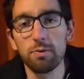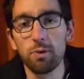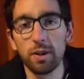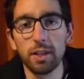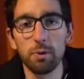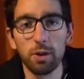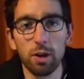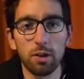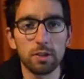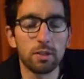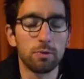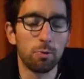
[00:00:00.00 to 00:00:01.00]
if one day we
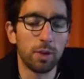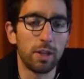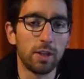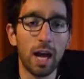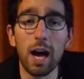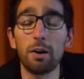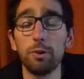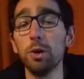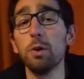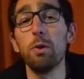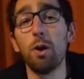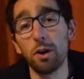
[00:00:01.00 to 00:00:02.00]
lost, we now
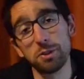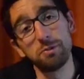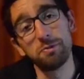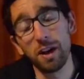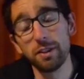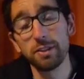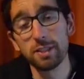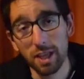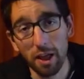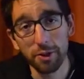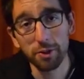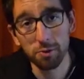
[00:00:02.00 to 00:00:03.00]
know how to find the
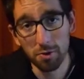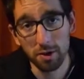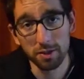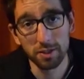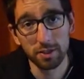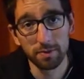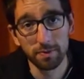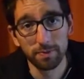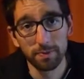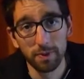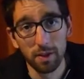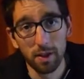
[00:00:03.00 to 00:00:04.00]
Southern Cross.
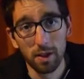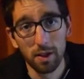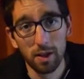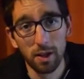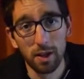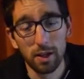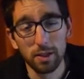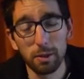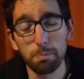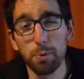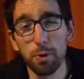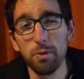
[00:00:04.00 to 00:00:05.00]

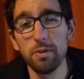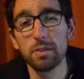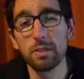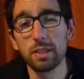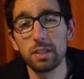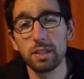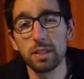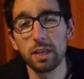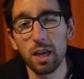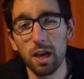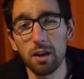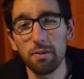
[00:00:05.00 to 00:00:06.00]
That points
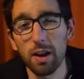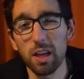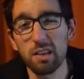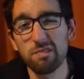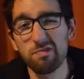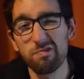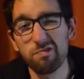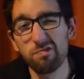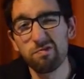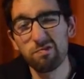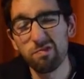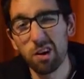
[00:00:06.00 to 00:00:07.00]
kind of like
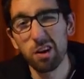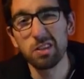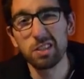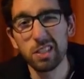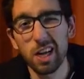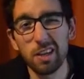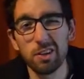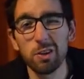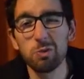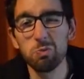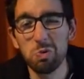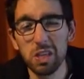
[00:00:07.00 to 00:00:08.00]
on the side,
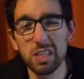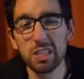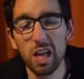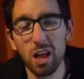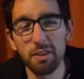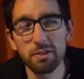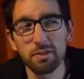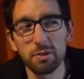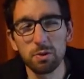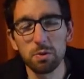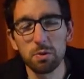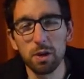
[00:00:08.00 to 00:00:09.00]
not really south,
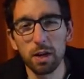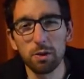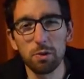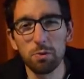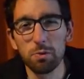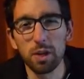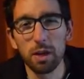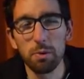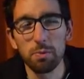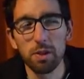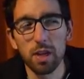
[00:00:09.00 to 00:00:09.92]
so I don't know who came up